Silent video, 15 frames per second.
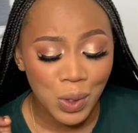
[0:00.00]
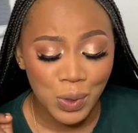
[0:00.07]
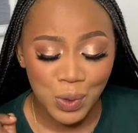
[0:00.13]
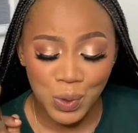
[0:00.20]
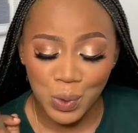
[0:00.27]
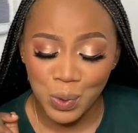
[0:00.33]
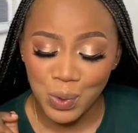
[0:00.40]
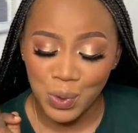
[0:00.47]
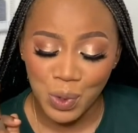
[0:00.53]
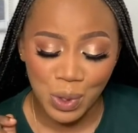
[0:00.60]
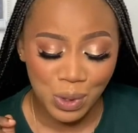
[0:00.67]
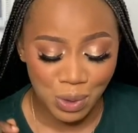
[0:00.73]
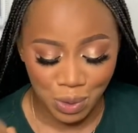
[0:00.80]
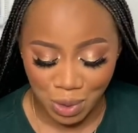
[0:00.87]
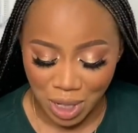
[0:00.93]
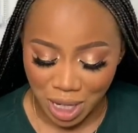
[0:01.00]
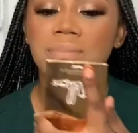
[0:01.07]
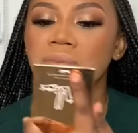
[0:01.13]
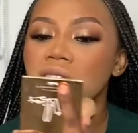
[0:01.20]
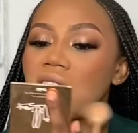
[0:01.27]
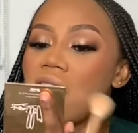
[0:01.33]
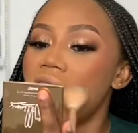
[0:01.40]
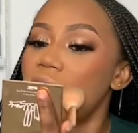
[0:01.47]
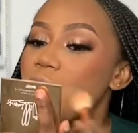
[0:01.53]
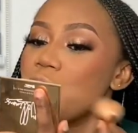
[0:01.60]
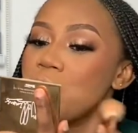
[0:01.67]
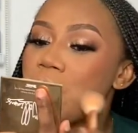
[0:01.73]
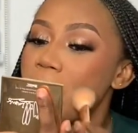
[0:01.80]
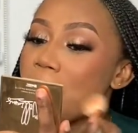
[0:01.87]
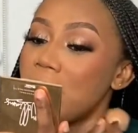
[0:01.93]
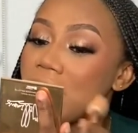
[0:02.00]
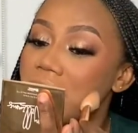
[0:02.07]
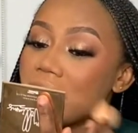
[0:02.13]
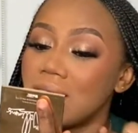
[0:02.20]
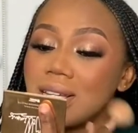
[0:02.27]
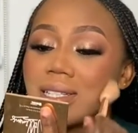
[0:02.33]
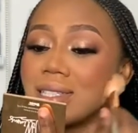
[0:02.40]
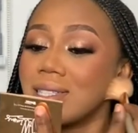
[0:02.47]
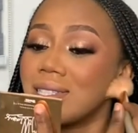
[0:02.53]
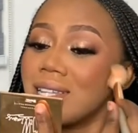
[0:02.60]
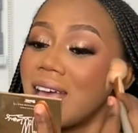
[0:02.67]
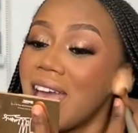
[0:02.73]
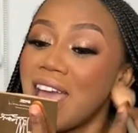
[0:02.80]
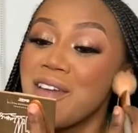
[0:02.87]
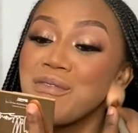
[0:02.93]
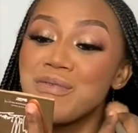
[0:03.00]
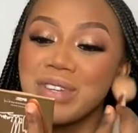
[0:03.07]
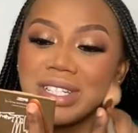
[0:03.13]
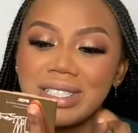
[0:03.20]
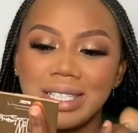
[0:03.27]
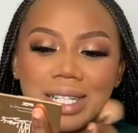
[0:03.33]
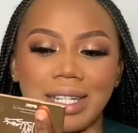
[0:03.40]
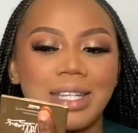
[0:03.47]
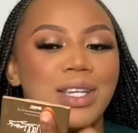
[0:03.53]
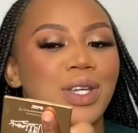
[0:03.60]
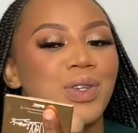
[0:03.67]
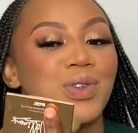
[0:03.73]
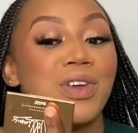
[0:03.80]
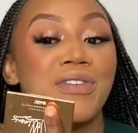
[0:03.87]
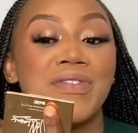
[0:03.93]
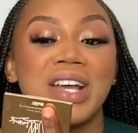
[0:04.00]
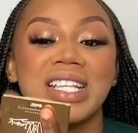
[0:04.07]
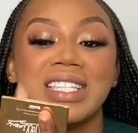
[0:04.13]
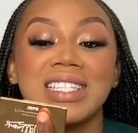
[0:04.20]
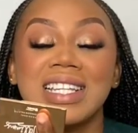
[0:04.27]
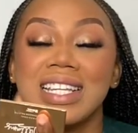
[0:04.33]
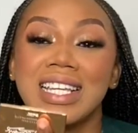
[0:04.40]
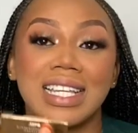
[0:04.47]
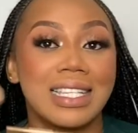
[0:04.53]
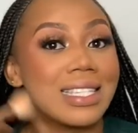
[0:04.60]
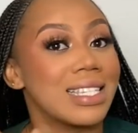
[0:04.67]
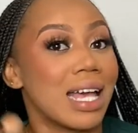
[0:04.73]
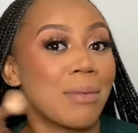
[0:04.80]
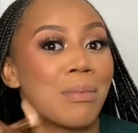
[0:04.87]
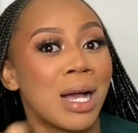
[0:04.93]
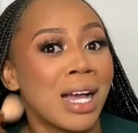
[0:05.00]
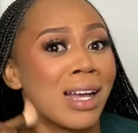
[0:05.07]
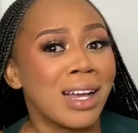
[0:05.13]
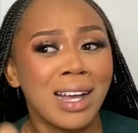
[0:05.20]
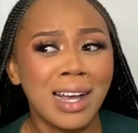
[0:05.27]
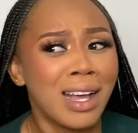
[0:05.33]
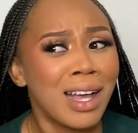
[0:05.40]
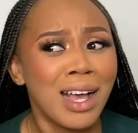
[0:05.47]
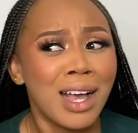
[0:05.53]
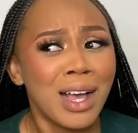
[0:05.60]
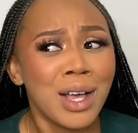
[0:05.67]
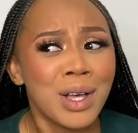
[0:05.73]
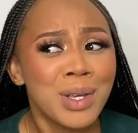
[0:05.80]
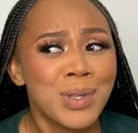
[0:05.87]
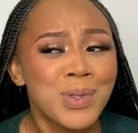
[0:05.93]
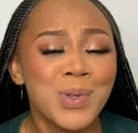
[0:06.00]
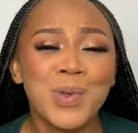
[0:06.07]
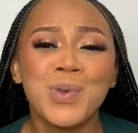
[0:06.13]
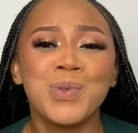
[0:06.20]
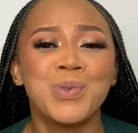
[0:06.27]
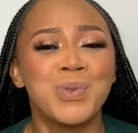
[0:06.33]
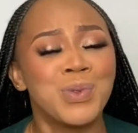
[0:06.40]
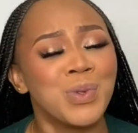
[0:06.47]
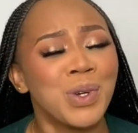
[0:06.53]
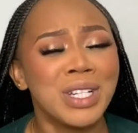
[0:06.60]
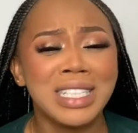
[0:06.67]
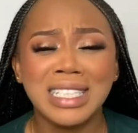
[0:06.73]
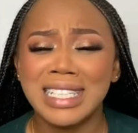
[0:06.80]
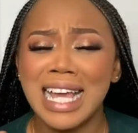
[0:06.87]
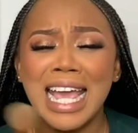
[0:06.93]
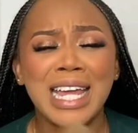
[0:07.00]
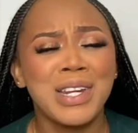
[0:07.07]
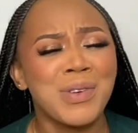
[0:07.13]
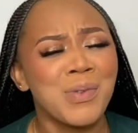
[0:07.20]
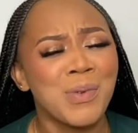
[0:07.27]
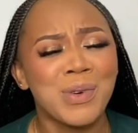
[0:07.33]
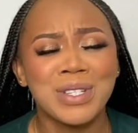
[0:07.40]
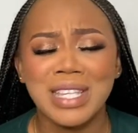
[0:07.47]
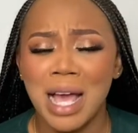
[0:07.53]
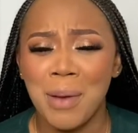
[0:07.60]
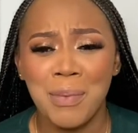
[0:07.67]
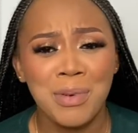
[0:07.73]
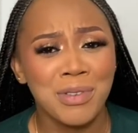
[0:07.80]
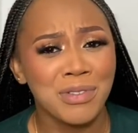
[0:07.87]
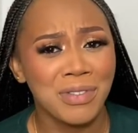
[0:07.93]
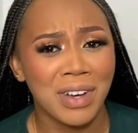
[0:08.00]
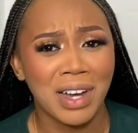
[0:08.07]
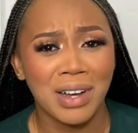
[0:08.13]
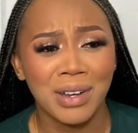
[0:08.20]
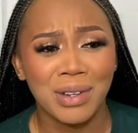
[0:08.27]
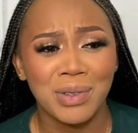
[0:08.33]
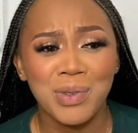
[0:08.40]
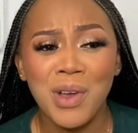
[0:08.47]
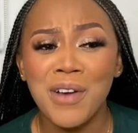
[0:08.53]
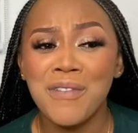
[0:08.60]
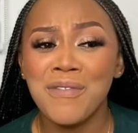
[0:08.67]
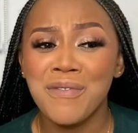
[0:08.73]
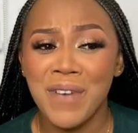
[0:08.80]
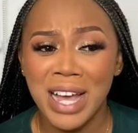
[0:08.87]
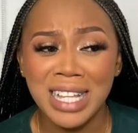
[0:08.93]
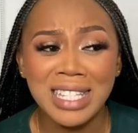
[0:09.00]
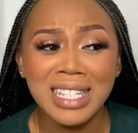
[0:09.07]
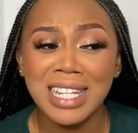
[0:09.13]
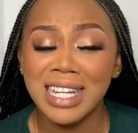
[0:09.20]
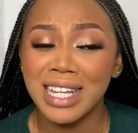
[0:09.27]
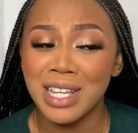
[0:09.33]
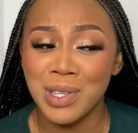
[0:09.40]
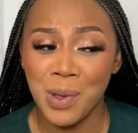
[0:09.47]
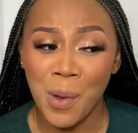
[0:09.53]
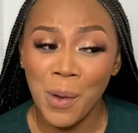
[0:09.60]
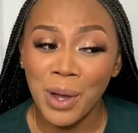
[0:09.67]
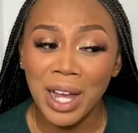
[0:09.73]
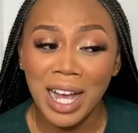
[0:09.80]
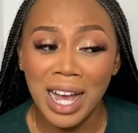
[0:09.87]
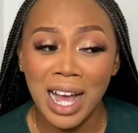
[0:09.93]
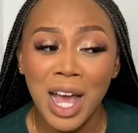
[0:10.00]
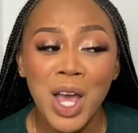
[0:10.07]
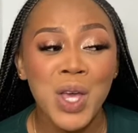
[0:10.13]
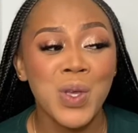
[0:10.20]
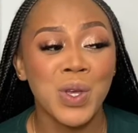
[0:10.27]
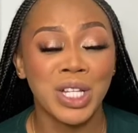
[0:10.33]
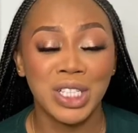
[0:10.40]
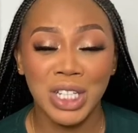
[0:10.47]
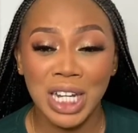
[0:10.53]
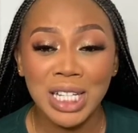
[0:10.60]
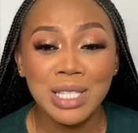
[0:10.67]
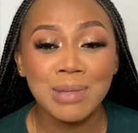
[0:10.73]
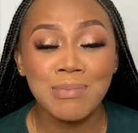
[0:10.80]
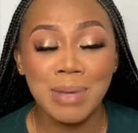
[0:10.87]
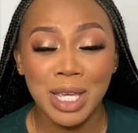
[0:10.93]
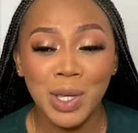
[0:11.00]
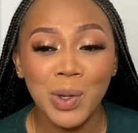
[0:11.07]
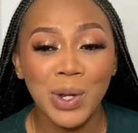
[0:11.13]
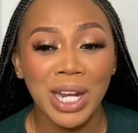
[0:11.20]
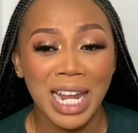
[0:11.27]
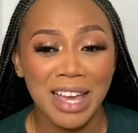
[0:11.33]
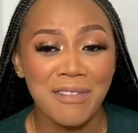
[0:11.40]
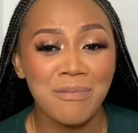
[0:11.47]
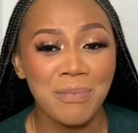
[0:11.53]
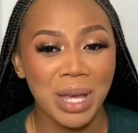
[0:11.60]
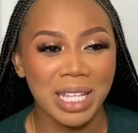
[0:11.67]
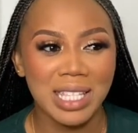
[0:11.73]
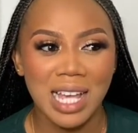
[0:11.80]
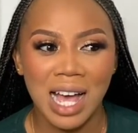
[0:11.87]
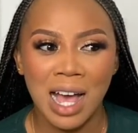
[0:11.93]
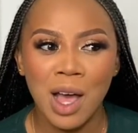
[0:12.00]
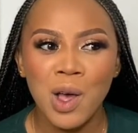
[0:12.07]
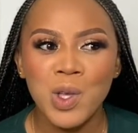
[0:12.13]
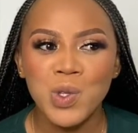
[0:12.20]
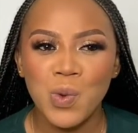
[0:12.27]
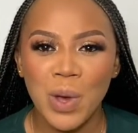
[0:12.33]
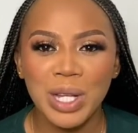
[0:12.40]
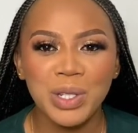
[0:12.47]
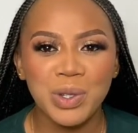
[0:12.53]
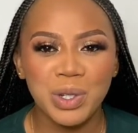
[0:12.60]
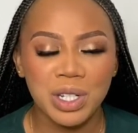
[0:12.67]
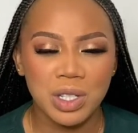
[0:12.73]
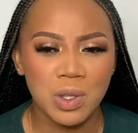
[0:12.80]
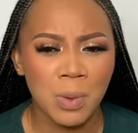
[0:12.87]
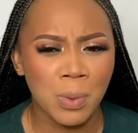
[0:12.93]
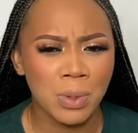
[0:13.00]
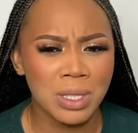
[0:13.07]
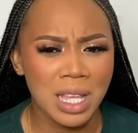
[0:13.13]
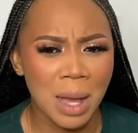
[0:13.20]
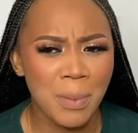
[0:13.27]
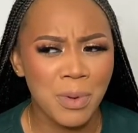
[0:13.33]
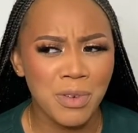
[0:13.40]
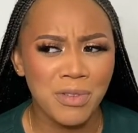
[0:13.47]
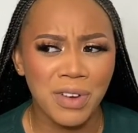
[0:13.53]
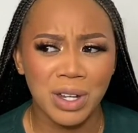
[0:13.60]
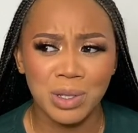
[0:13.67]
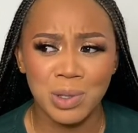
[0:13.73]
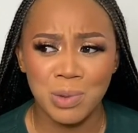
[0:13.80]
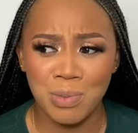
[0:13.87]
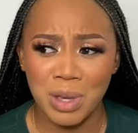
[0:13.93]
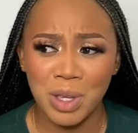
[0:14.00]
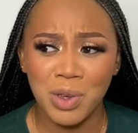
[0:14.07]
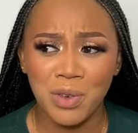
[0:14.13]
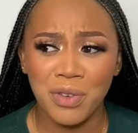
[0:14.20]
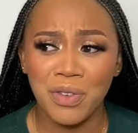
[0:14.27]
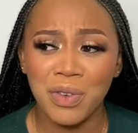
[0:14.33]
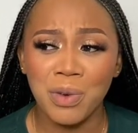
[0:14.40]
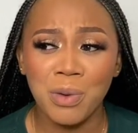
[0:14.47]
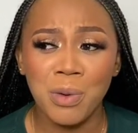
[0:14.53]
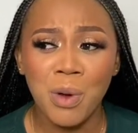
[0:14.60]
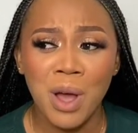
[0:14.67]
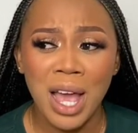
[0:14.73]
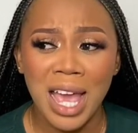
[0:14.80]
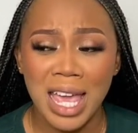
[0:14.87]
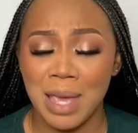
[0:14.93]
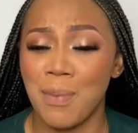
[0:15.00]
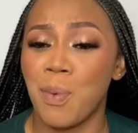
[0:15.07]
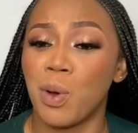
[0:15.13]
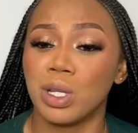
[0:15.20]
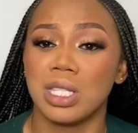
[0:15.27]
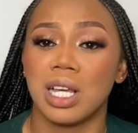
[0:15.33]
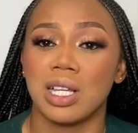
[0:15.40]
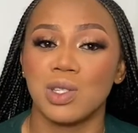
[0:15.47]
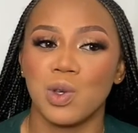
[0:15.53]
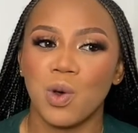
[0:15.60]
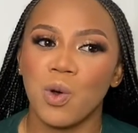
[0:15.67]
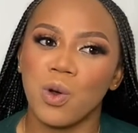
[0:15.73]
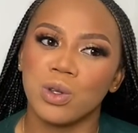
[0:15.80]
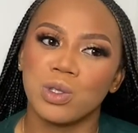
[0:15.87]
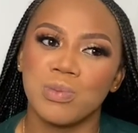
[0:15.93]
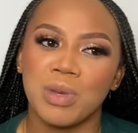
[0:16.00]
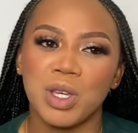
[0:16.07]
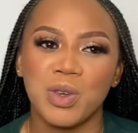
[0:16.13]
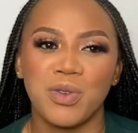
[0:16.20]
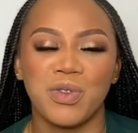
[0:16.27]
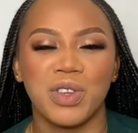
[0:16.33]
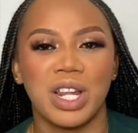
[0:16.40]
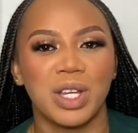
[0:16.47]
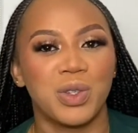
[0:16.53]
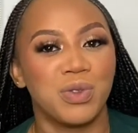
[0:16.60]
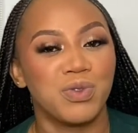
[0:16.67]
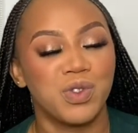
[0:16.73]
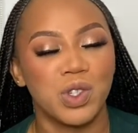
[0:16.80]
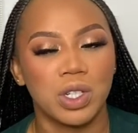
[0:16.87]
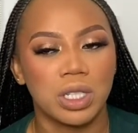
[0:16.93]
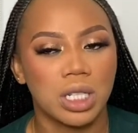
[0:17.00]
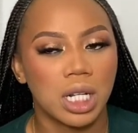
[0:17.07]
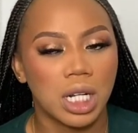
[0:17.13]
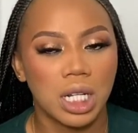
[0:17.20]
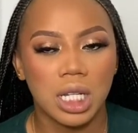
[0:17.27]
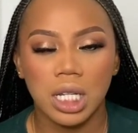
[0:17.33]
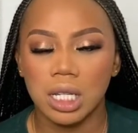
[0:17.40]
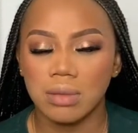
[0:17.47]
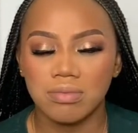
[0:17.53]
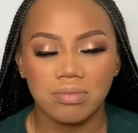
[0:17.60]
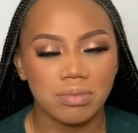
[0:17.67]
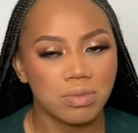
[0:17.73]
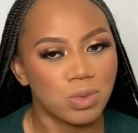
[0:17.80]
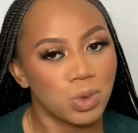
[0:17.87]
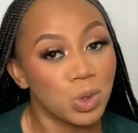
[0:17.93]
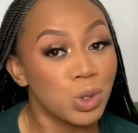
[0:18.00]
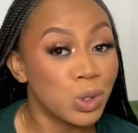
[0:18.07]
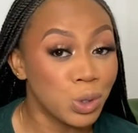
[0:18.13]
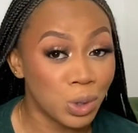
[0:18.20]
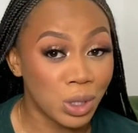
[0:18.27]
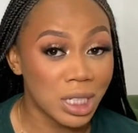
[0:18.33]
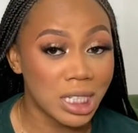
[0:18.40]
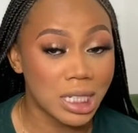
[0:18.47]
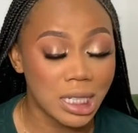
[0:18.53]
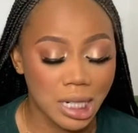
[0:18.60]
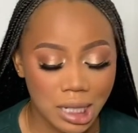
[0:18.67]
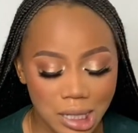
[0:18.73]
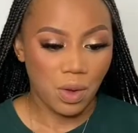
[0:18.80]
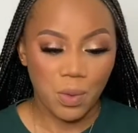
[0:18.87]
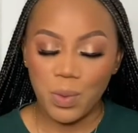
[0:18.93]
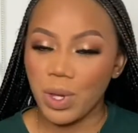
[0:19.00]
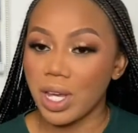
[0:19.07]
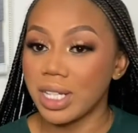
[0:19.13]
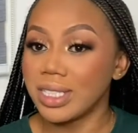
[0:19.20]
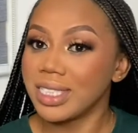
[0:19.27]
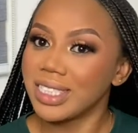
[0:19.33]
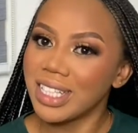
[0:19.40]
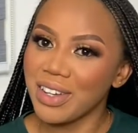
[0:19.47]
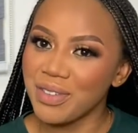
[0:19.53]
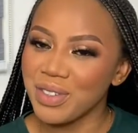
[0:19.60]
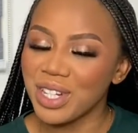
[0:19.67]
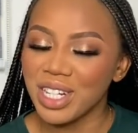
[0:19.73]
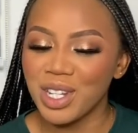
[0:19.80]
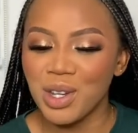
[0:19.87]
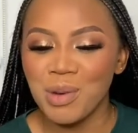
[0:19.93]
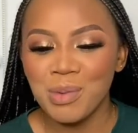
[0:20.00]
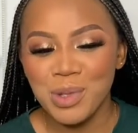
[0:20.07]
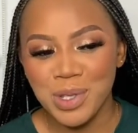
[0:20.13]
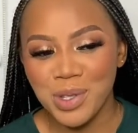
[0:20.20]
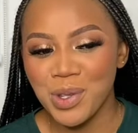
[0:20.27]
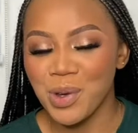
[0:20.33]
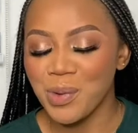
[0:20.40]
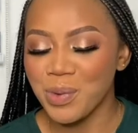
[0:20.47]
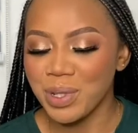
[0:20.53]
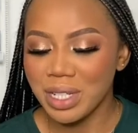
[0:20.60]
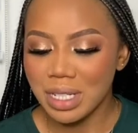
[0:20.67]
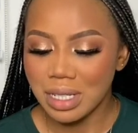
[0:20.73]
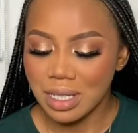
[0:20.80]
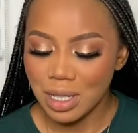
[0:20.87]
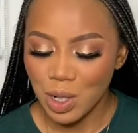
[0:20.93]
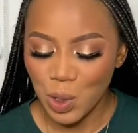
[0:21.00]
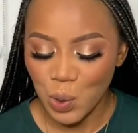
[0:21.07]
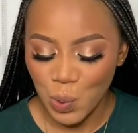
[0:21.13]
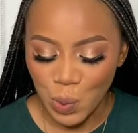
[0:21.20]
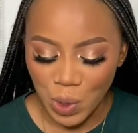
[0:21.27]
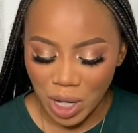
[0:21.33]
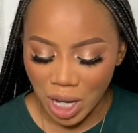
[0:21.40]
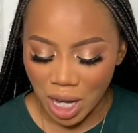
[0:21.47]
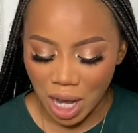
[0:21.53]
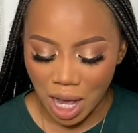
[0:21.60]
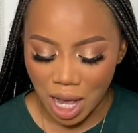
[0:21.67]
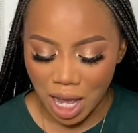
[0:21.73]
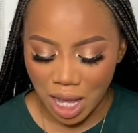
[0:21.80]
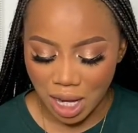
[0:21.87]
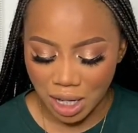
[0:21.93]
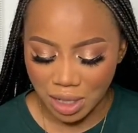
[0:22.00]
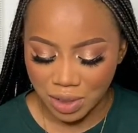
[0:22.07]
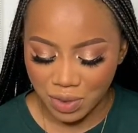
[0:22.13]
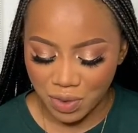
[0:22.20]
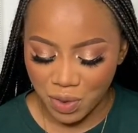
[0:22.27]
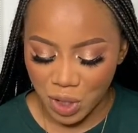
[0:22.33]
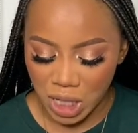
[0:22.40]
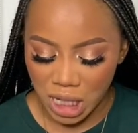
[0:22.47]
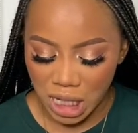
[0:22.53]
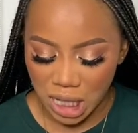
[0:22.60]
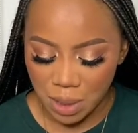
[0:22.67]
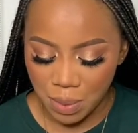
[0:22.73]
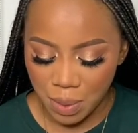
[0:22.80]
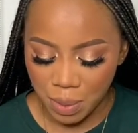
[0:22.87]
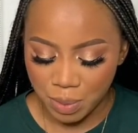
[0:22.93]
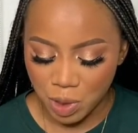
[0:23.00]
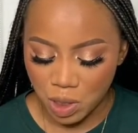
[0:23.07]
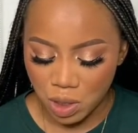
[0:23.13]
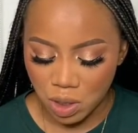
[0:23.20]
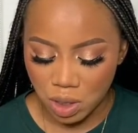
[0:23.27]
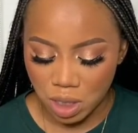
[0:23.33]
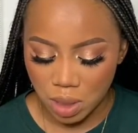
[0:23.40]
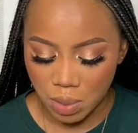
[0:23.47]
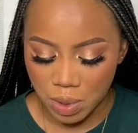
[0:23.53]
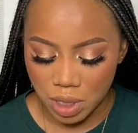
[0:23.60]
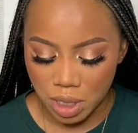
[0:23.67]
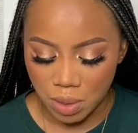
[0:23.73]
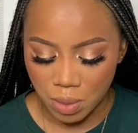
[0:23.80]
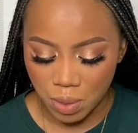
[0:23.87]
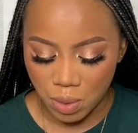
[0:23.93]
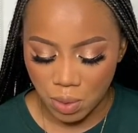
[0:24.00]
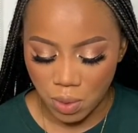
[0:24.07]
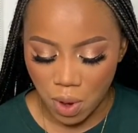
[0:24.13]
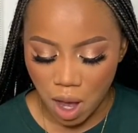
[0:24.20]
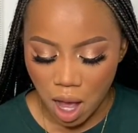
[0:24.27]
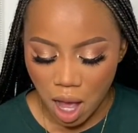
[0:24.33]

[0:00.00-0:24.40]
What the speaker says: Do not do that. And remember that every day you're fighting against Sapa. So you do not need anyone's approval. You are fighting against hunger. You are trying to make your life better. So why do you need someone's approval to make you feel important or to make you feel like you've joined the clique? You do not need that. We are definitely almost done with this look. And for a lip, I'm just going to be simple.